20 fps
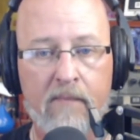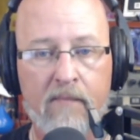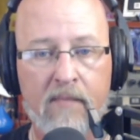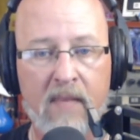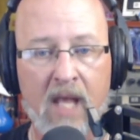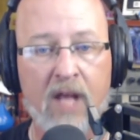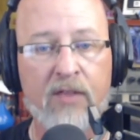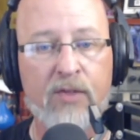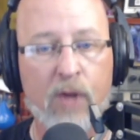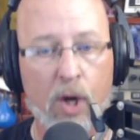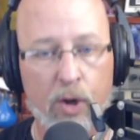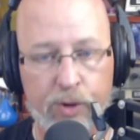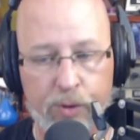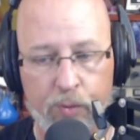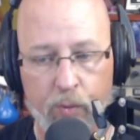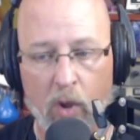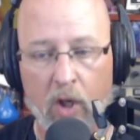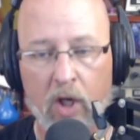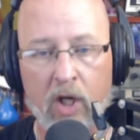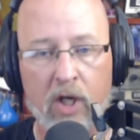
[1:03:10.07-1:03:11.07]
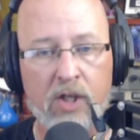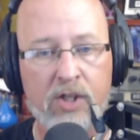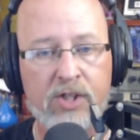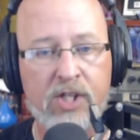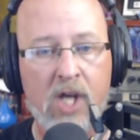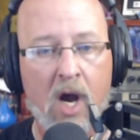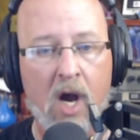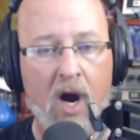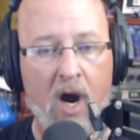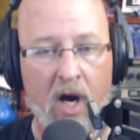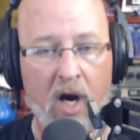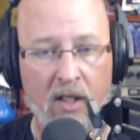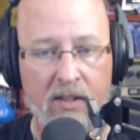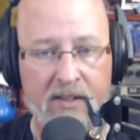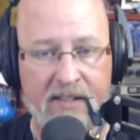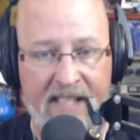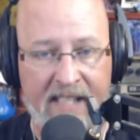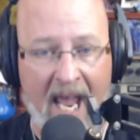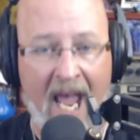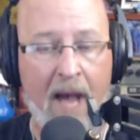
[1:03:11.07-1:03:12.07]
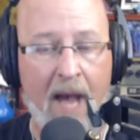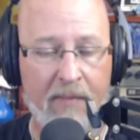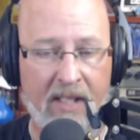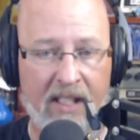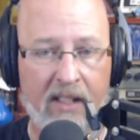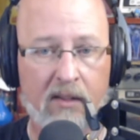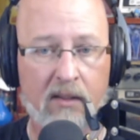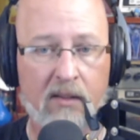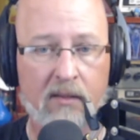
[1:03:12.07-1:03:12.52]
And those words are damning